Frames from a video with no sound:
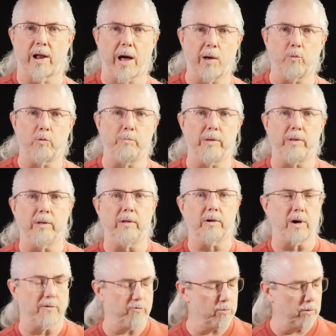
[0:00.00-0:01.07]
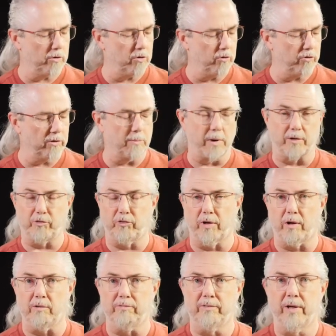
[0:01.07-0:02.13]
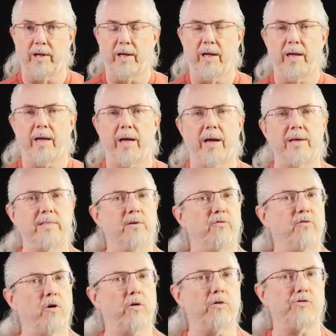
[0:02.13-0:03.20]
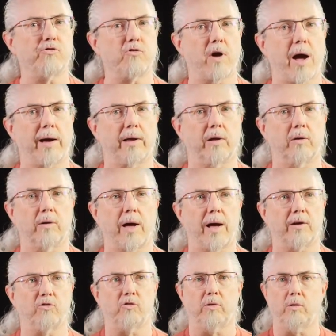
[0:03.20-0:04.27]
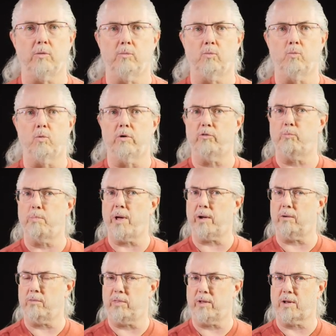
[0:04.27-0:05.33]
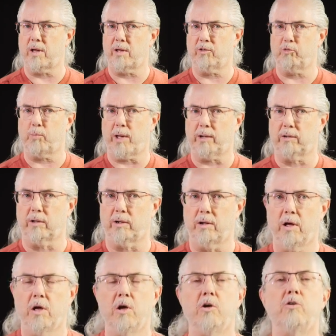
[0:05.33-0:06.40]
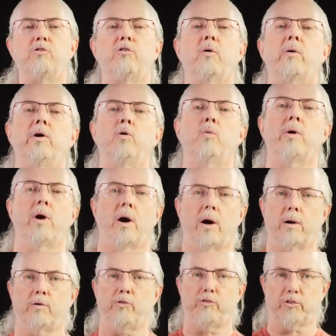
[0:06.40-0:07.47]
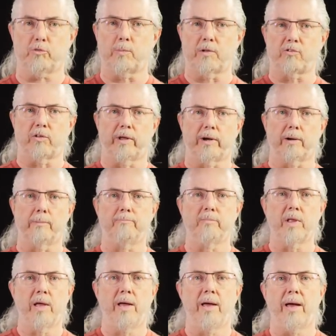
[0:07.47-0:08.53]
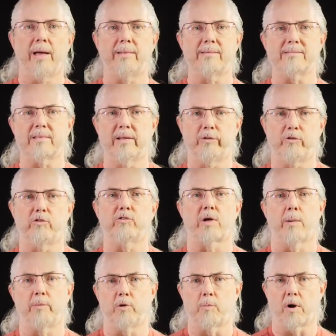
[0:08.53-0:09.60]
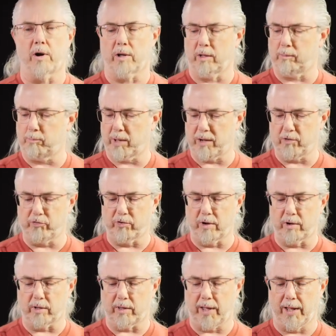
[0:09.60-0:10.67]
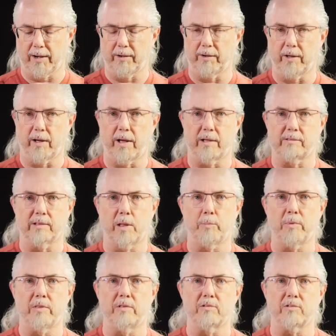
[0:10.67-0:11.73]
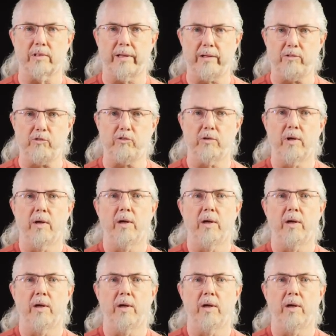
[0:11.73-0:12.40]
I would be comfortable using myself, and the focus tracking actually was better than I expected. So here we are, 6 months later, and this lens is coming to market. Panasonic Canada has lent me this lens,